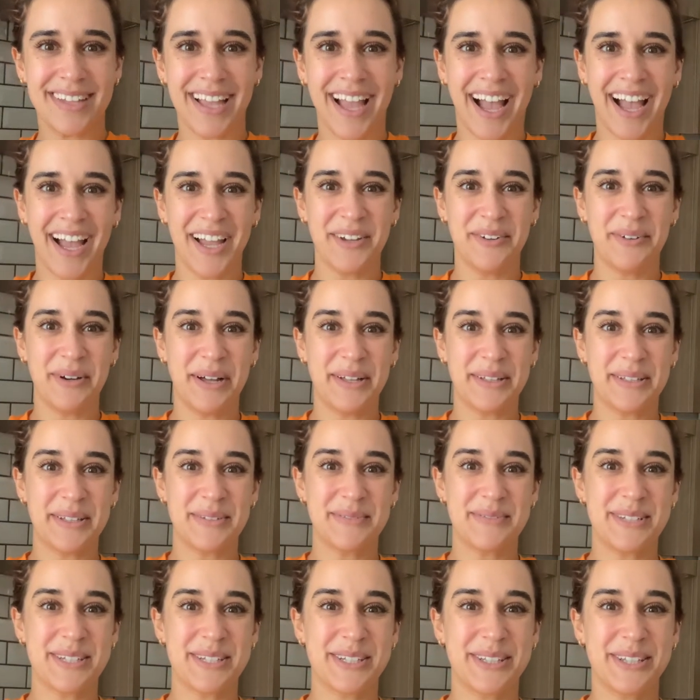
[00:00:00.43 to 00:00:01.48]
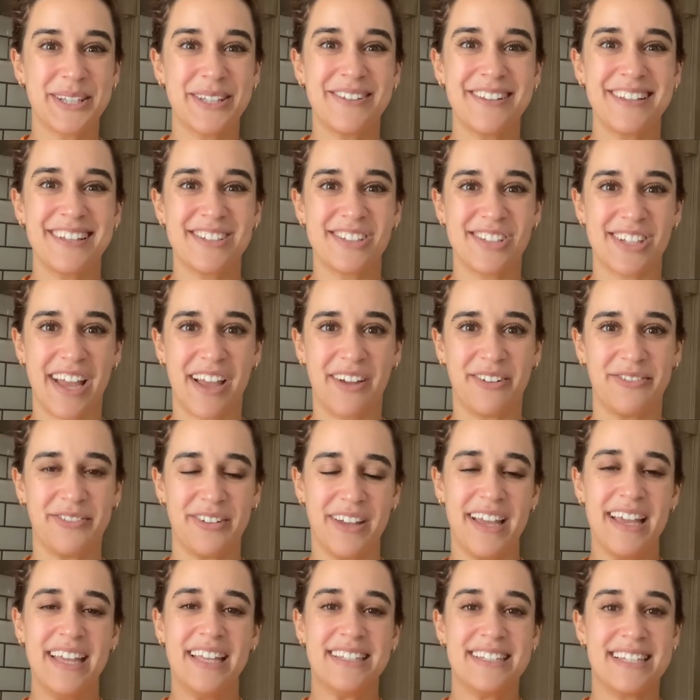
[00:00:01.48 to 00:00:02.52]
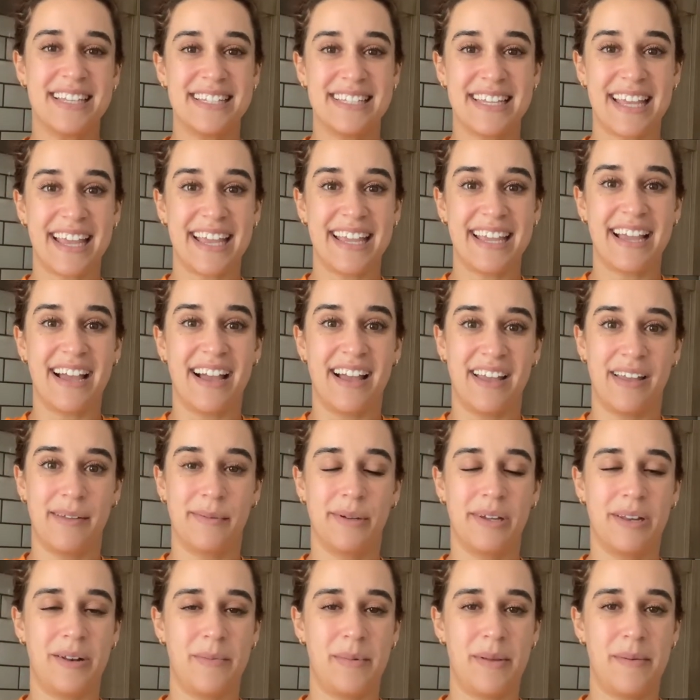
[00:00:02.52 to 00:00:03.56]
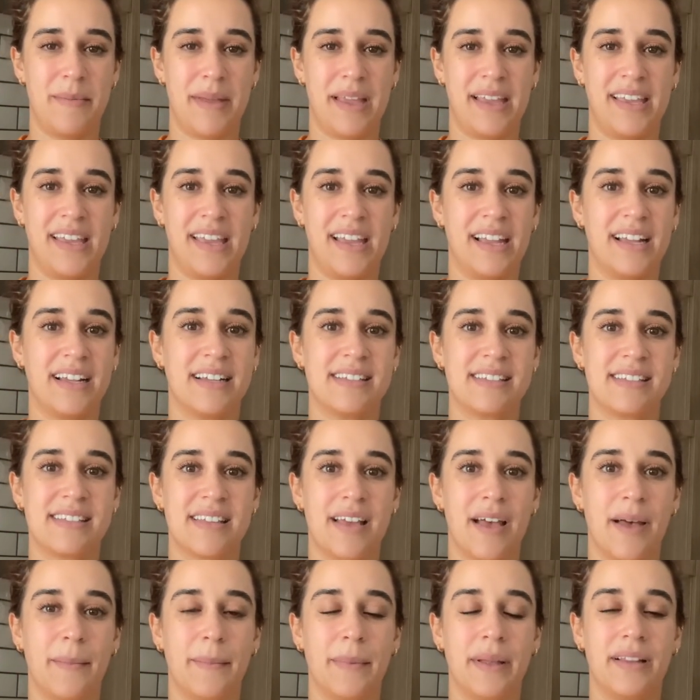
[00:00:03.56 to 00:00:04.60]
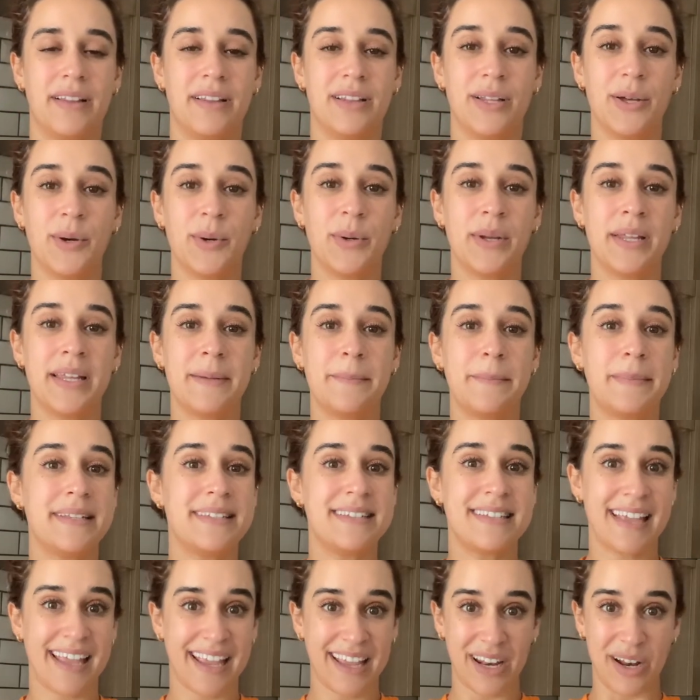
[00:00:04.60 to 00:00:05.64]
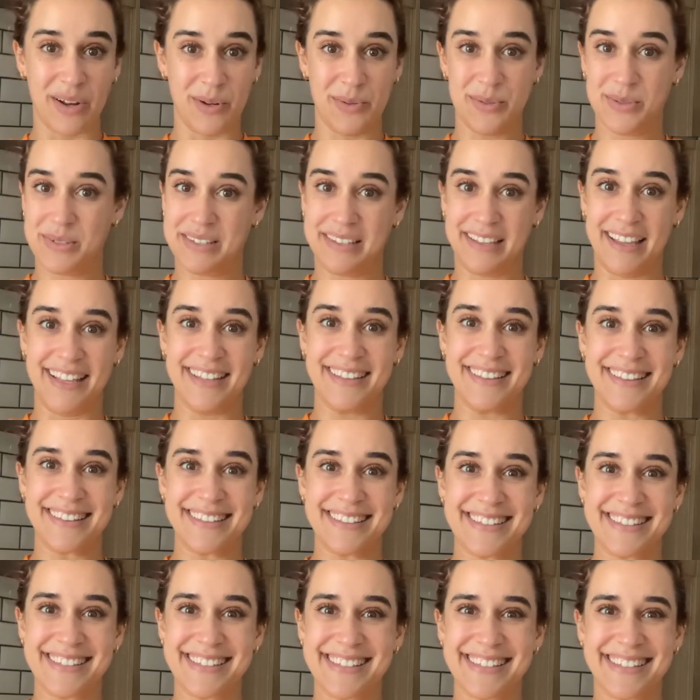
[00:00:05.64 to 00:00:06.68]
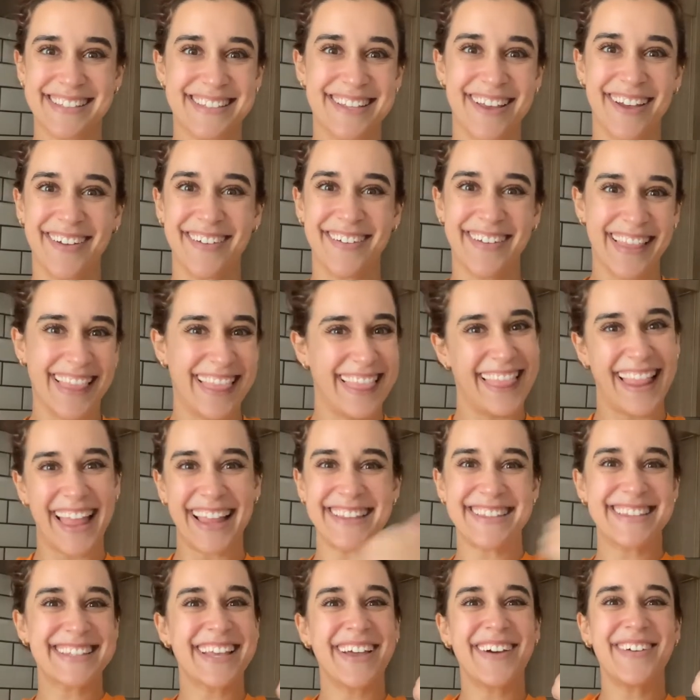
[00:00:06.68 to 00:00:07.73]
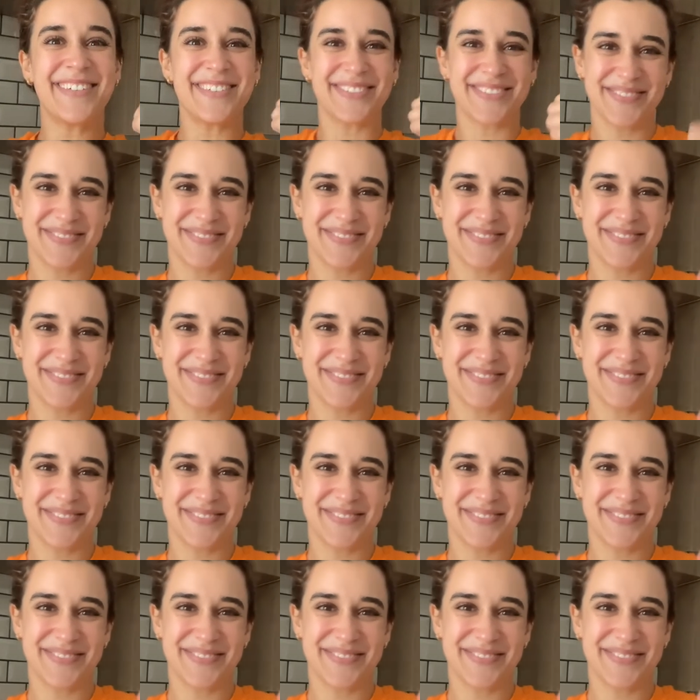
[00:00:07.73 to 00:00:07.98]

Hi, welcome to Clueless Chef. Today I am going to be making some loaded potato skins. So let's go.